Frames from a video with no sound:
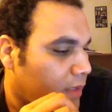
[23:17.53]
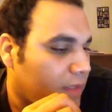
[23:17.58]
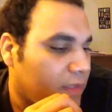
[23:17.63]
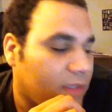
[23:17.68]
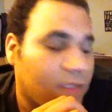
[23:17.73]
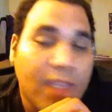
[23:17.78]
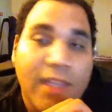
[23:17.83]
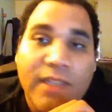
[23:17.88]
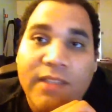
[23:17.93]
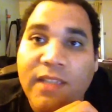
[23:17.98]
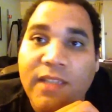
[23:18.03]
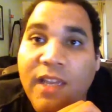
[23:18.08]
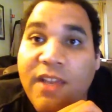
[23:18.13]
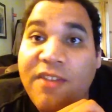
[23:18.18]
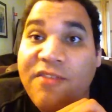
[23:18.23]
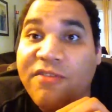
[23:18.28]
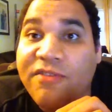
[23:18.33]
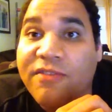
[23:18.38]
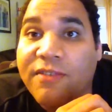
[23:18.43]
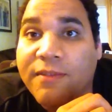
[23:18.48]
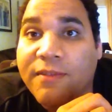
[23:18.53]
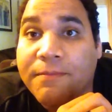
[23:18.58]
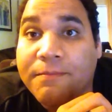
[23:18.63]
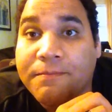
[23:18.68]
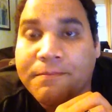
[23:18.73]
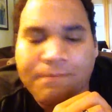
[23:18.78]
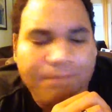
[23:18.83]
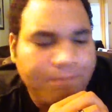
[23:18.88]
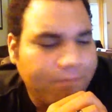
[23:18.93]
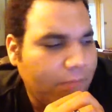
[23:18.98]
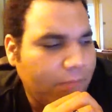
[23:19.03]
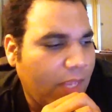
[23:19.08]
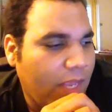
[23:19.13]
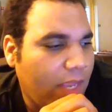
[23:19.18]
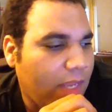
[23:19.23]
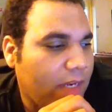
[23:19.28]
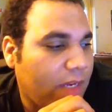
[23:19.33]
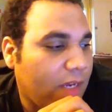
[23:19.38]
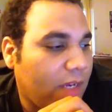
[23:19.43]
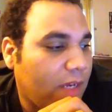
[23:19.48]
Stay safe
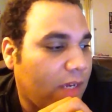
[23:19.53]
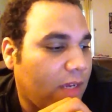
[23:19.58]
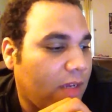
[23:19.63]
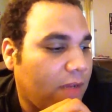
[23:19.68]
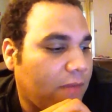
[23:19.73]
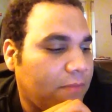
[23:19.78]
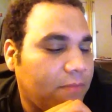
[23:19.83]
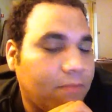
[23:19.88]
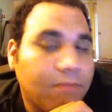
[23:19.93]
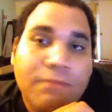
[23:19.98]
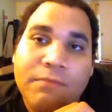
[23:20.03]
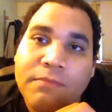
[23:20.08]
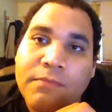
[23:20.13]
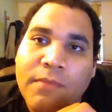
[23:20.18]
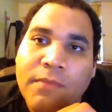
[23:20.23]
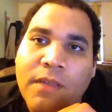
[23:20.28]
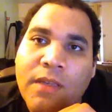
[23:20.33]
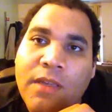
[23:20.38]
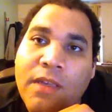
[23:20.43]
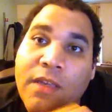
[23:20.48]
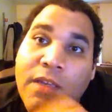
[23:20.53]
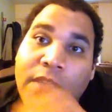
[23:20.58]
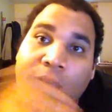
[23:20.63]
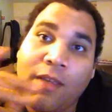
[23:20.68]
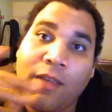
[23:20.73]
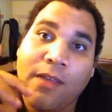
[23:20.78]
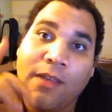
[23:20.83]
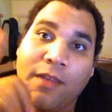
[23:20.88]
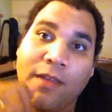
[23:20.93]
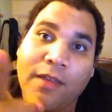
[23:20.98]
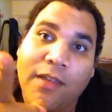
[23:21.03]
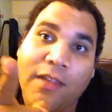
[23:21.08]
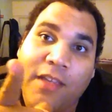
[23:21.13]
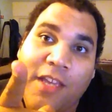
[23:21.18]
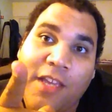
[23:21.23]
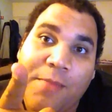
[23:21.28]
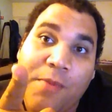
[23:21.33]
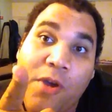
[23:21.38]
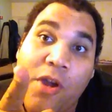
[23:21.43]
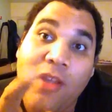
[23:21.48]
and
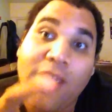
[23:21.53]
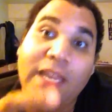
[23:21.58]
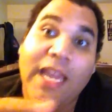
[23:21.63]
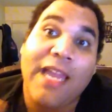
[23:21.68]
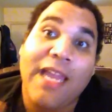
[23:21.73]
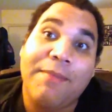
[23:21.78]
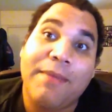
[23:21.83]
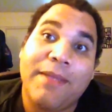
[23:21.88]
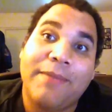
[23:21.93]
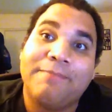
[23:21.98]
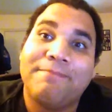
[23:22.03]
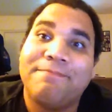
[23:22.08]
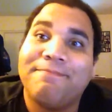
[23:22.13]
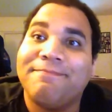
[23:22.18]
keep on gaming.